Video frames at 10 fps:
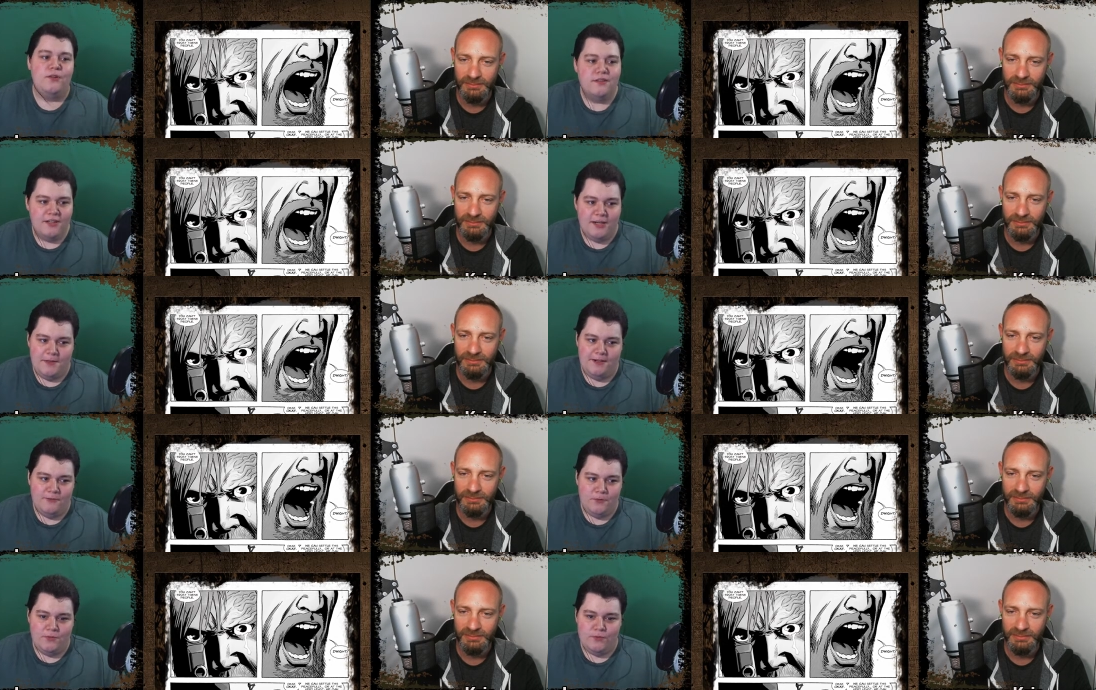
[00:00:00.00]
Speaker 1: come off when
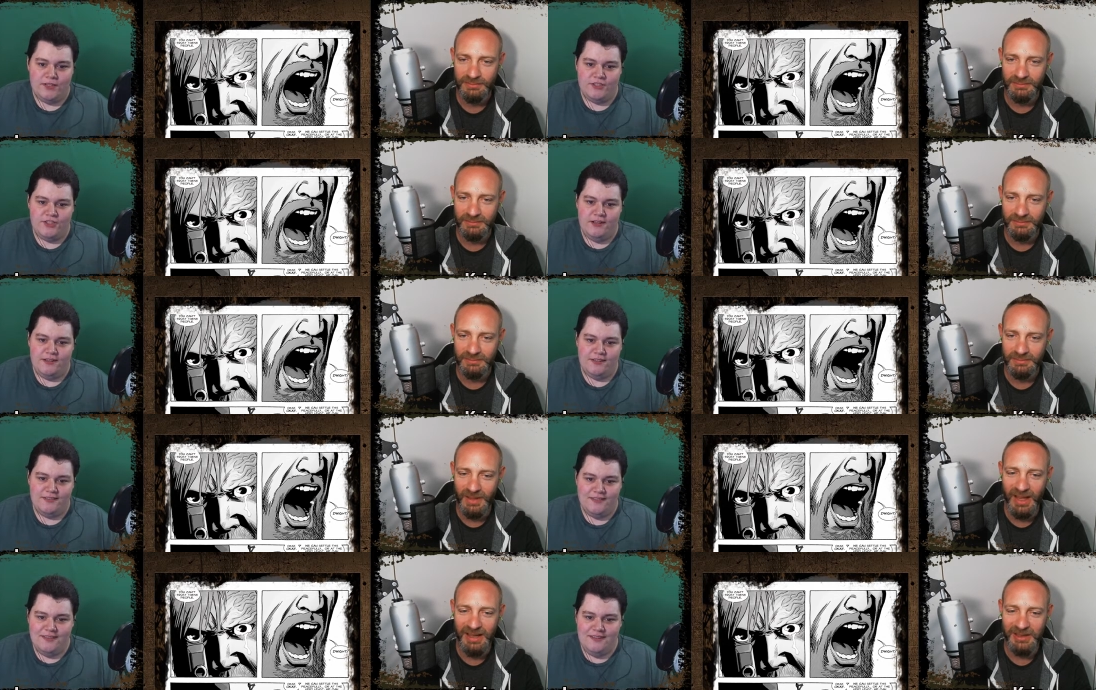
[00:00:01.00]
Rick's yelling.
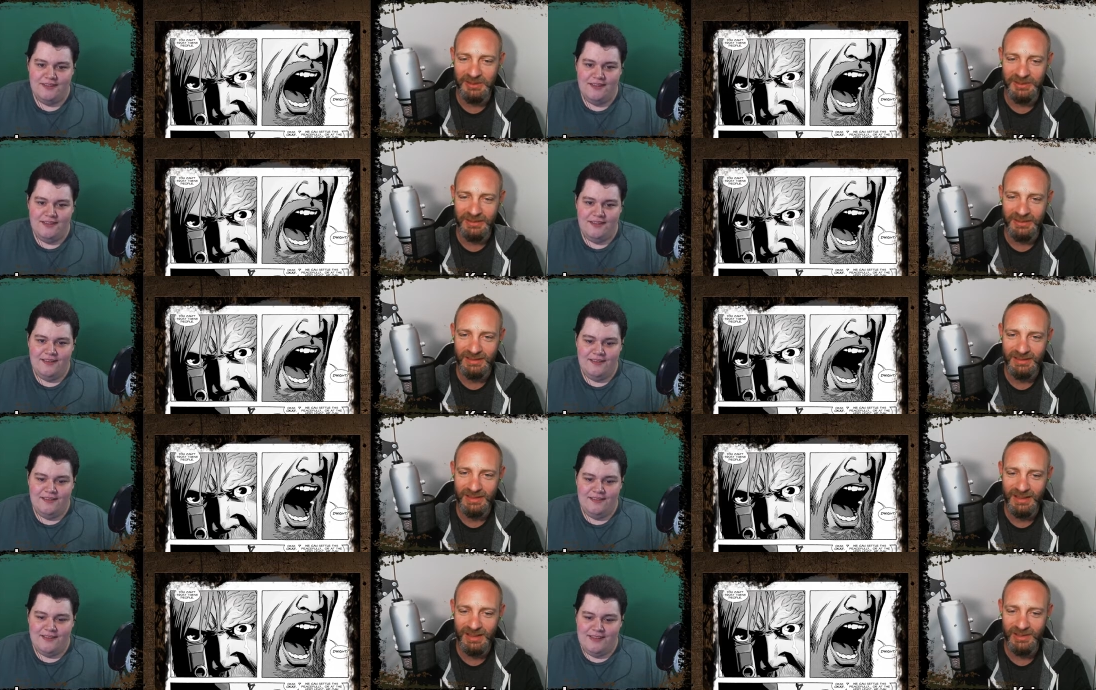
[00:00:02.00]
Yeah, I know.
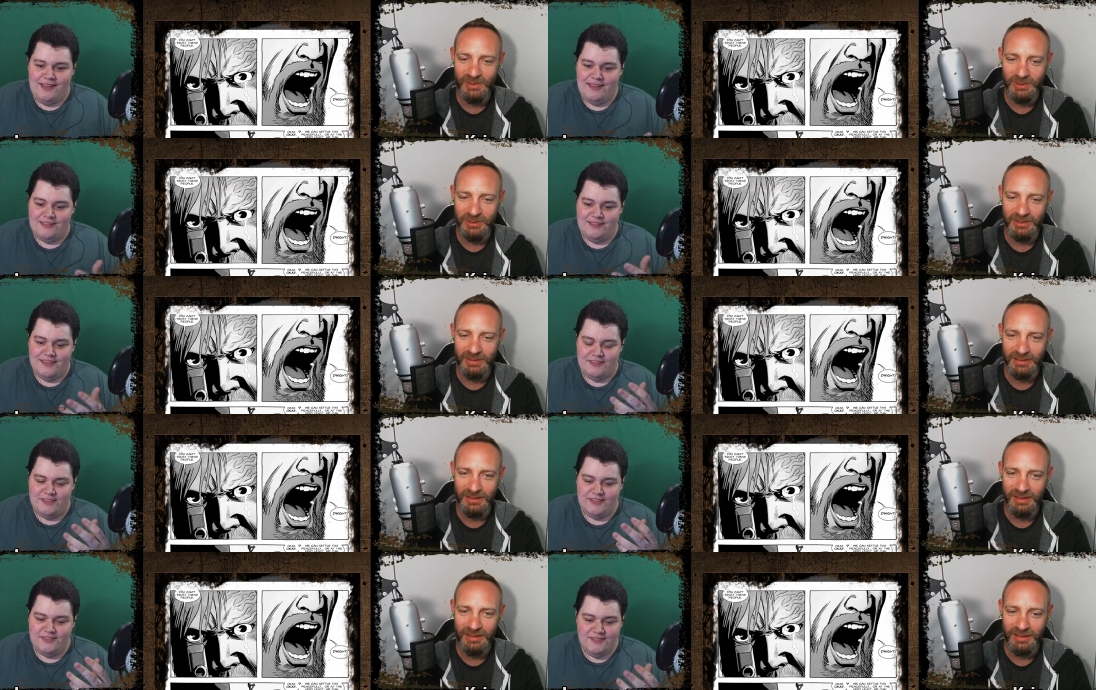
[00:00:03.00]
It, cool.
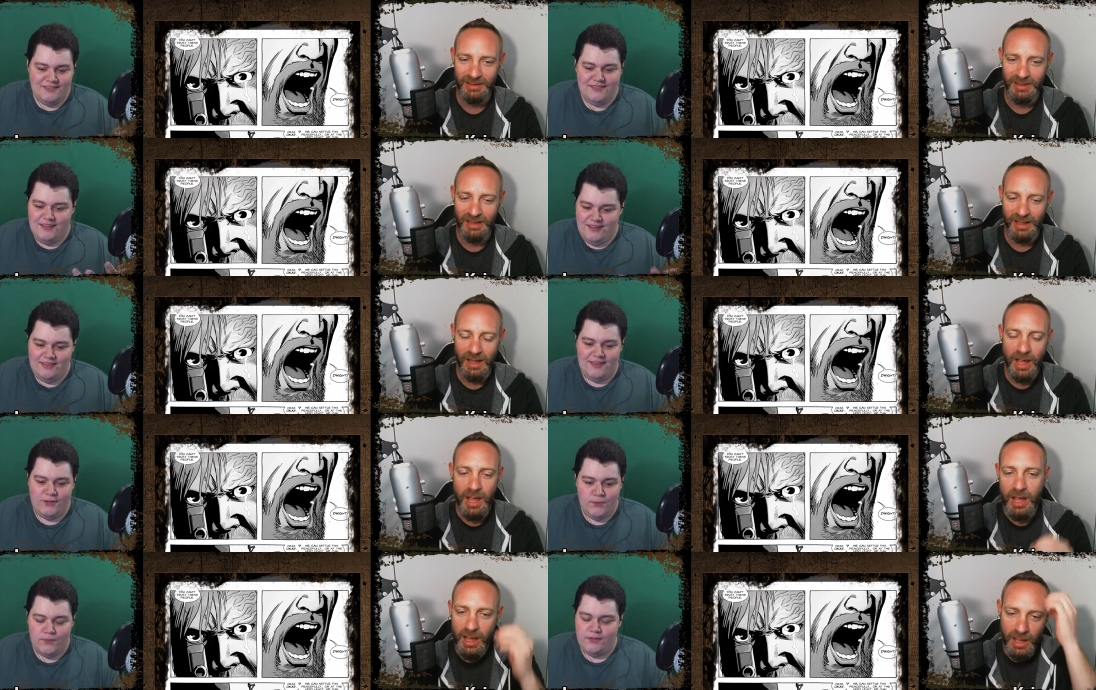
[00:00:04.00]
It's they do it
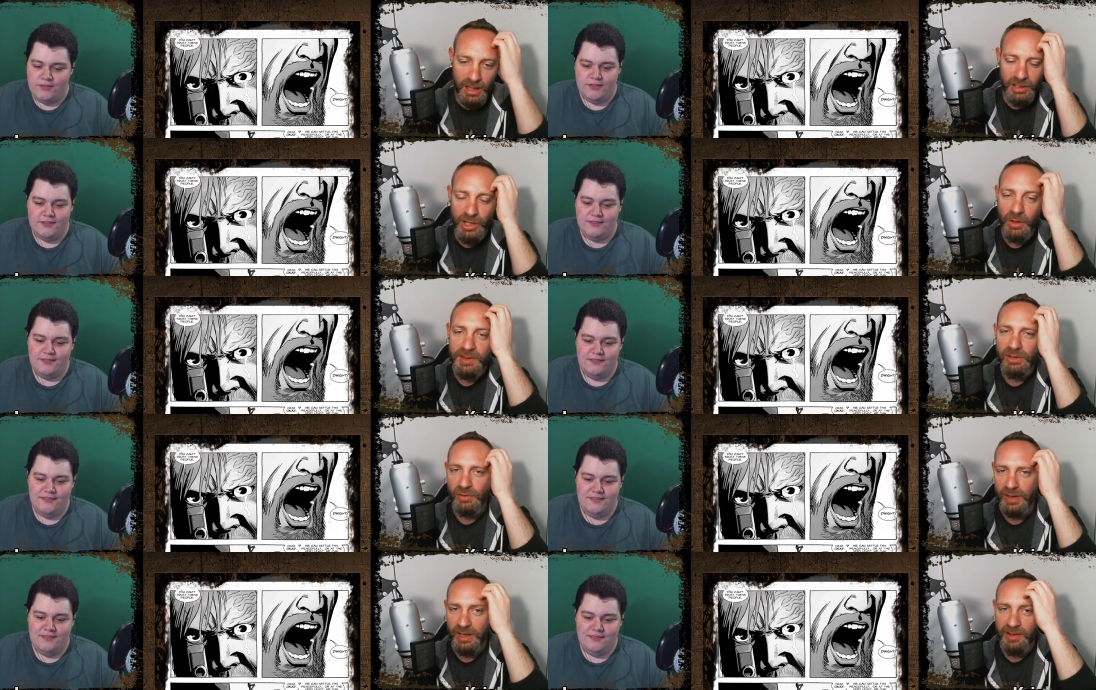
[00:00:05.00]
real good.
Speaker 2: You know what's
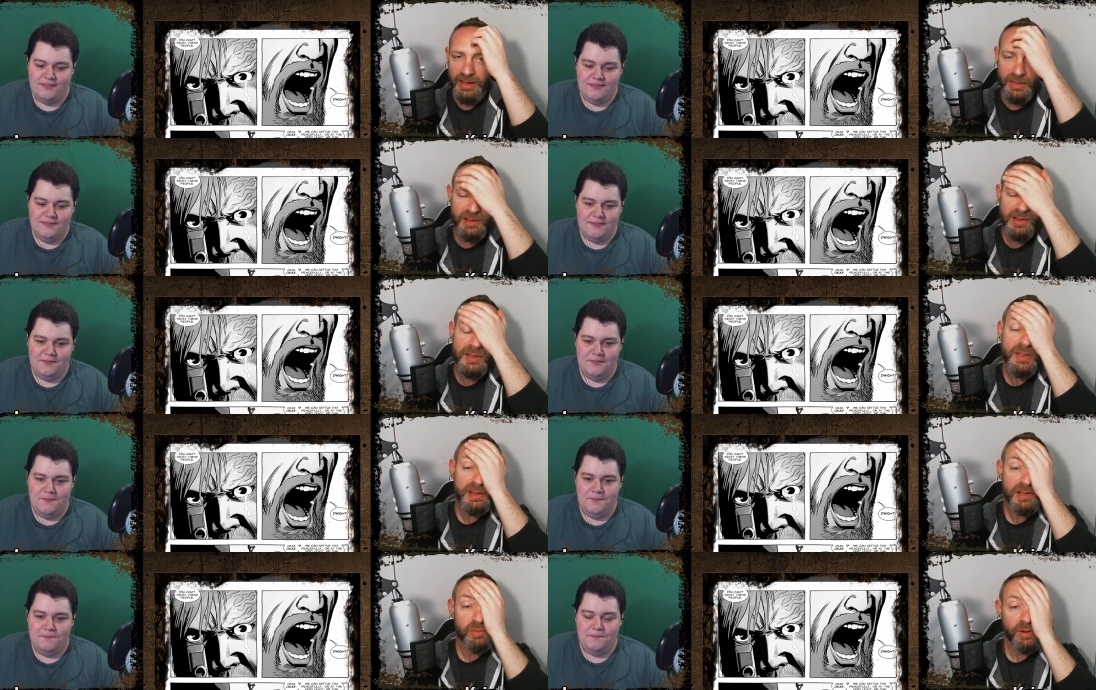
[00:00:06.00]
interesting is like this is
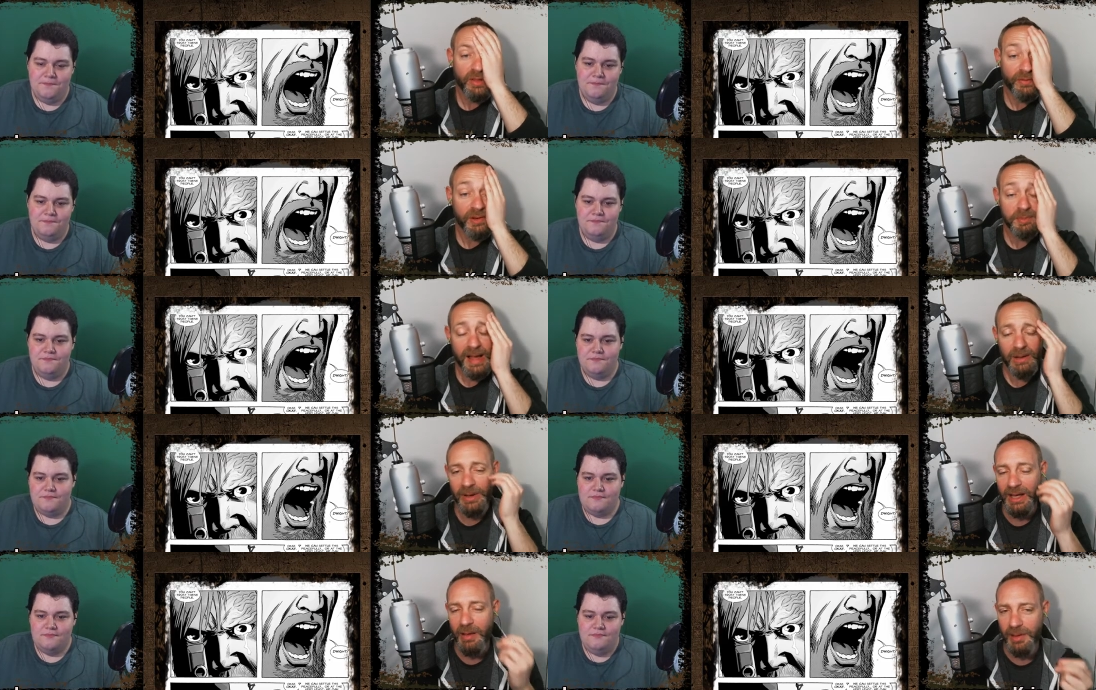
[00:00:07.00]
this is one of the first black and
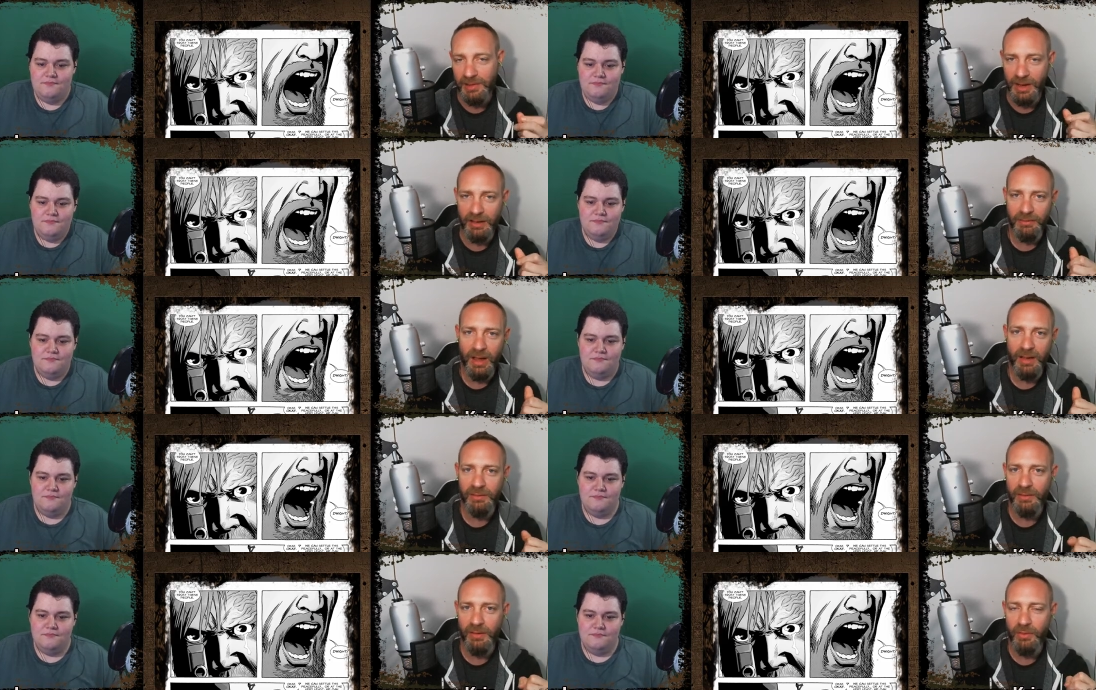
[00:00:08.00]
white comics that I've
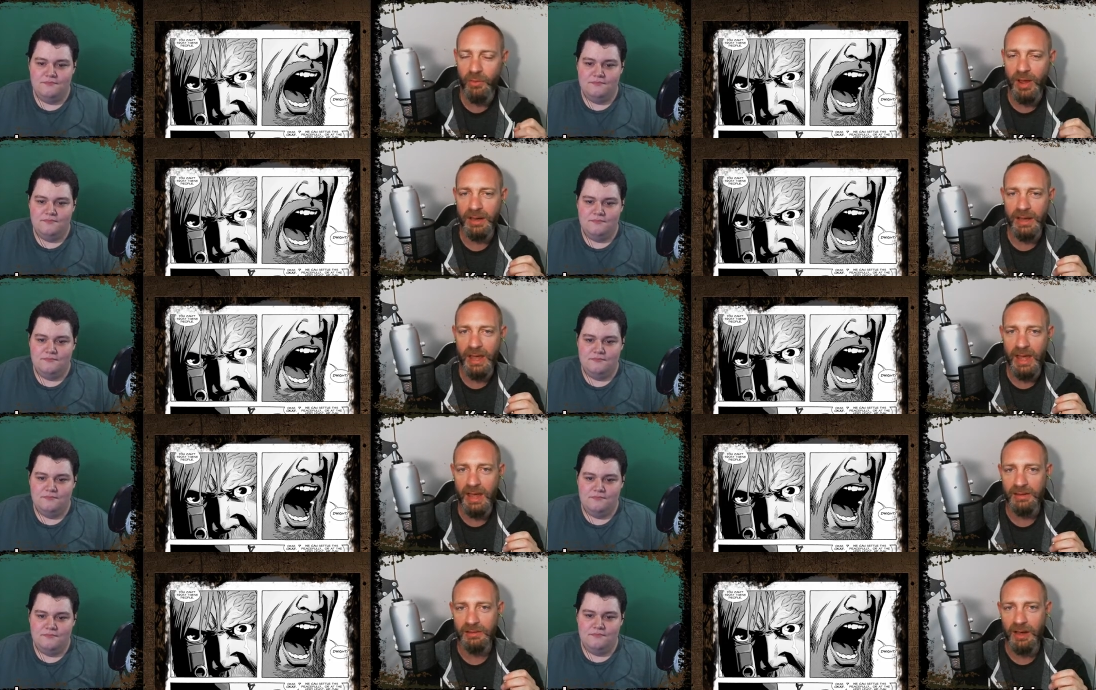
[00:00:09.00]
I've ever read,
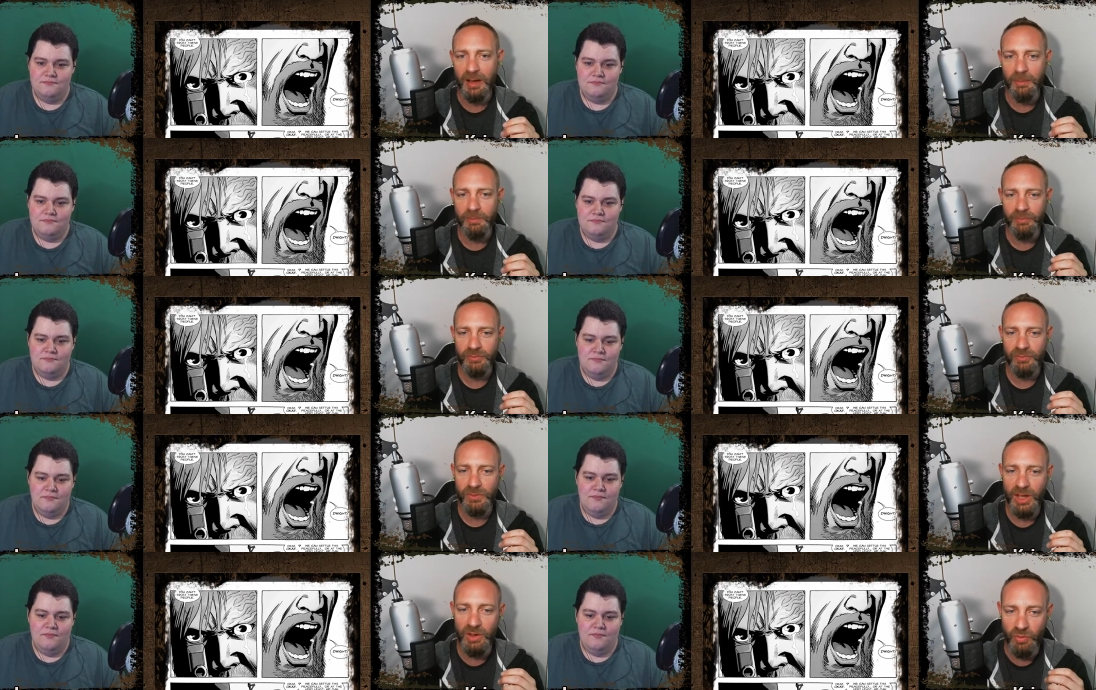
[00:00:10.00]
and um, it